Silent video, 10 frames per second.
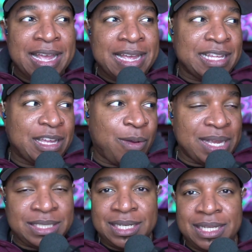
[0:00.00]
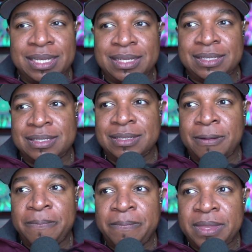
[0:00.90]
The question is,
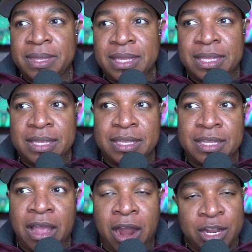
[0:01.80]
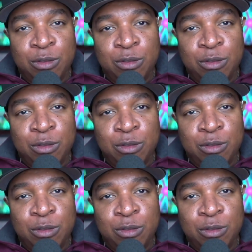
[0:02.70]
are